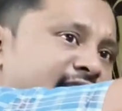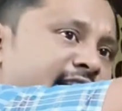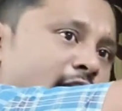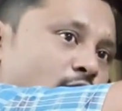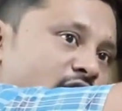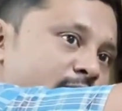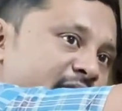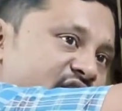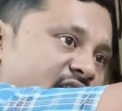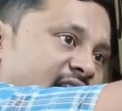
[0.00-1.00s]
sent into this
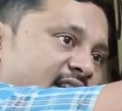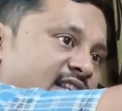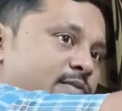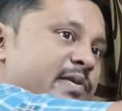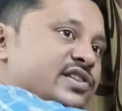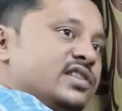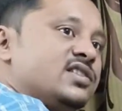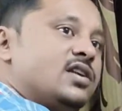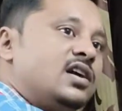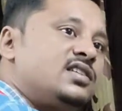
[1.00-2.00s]
machine, and this machine
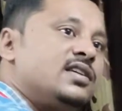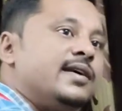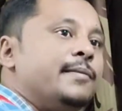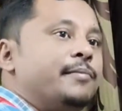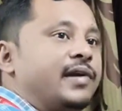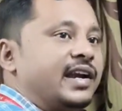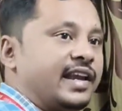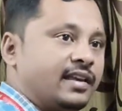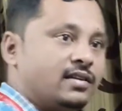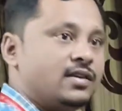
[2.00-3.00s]
starts printing.